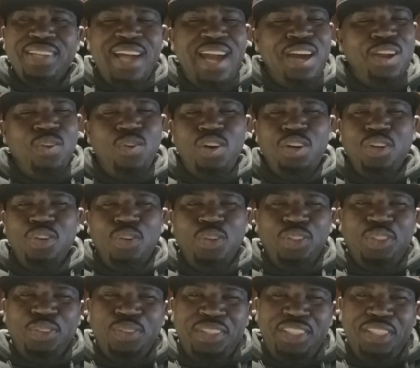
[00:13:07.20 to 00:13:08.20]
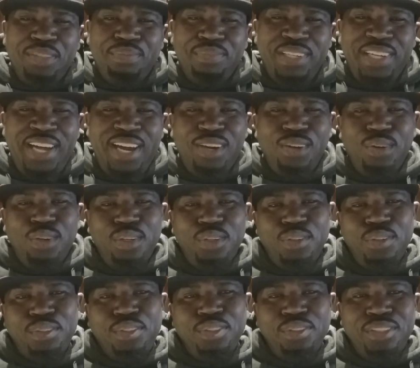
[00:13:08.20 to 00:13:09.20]
don't want to go too deep, man. I don't want to
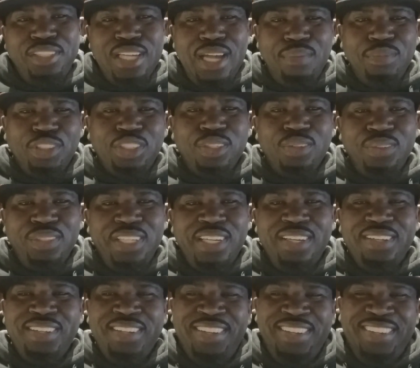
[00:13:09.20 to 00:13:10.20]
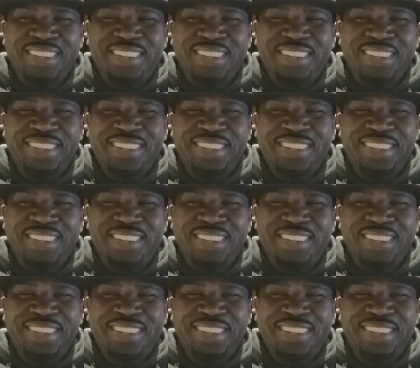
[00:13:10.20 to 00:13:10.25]
go too deep. I'm going to slow down.